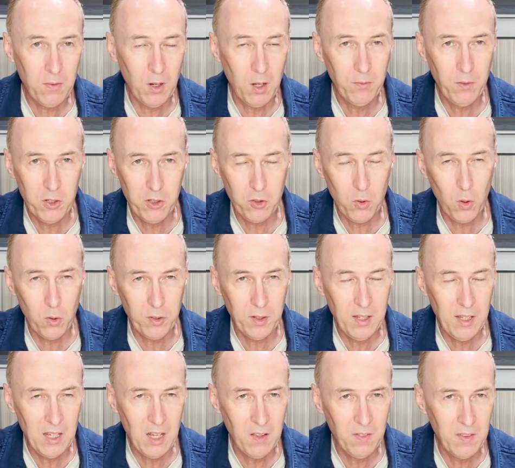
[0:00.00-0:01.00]
the short
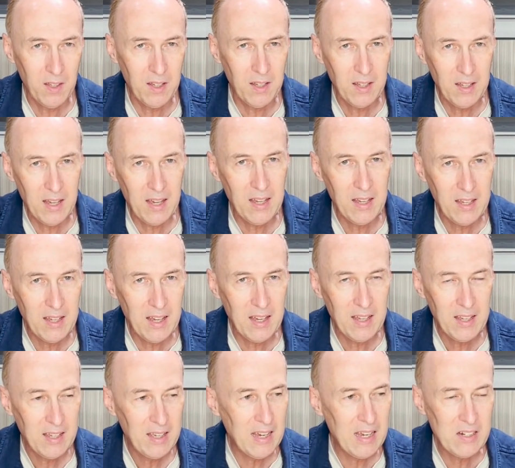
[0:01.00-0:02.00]
e in there.
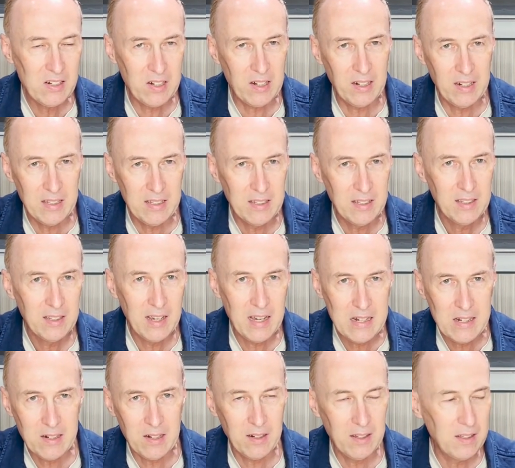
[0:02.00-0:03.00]

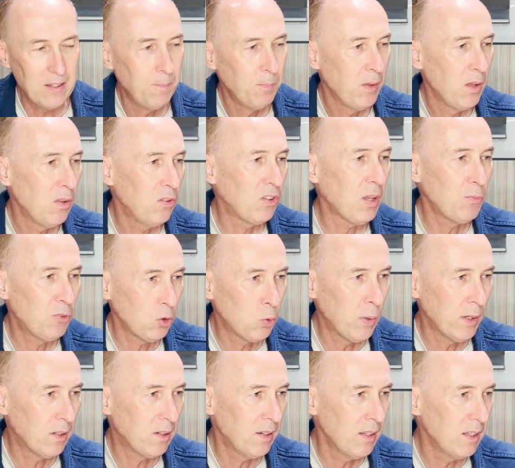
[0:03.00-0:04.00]
Ently,
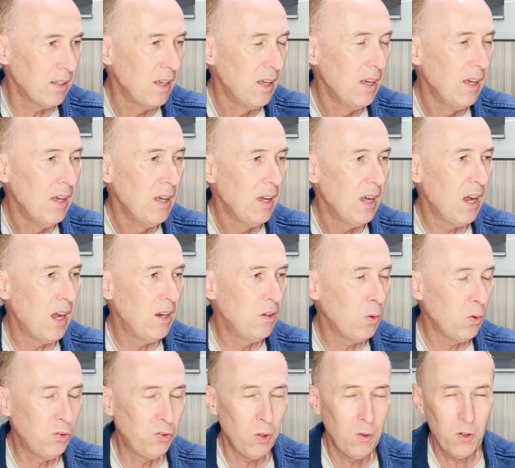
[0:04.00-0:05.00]
subsequently, and
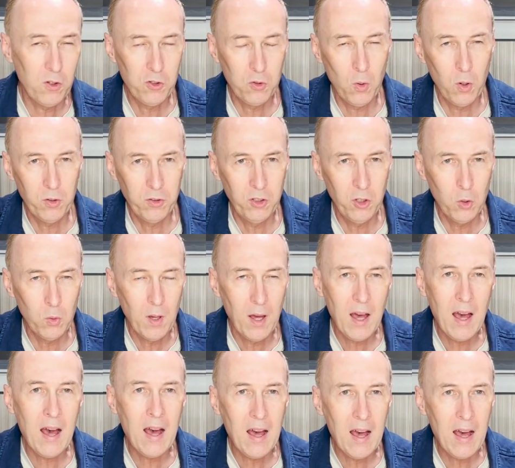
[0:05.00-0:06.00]
also the short u.
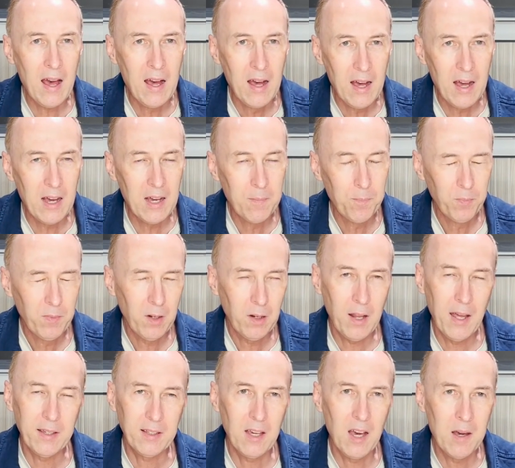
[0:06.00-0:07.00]

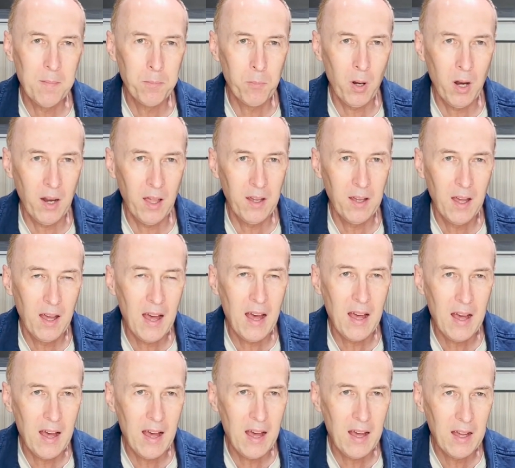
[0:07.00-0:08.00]
Like
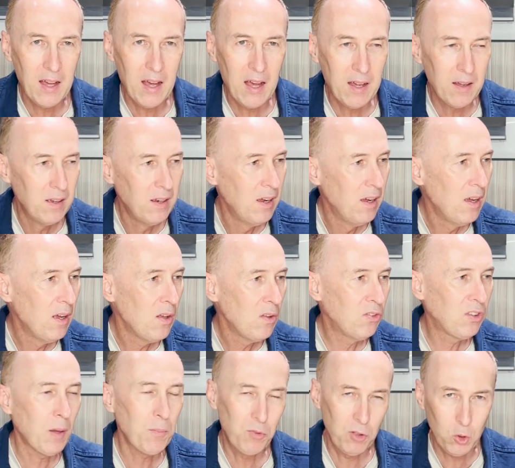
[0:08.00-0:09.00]
umbrella.
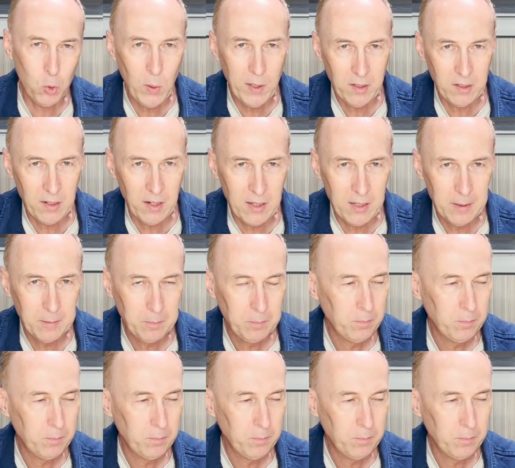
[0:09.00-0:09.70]
Subsequently.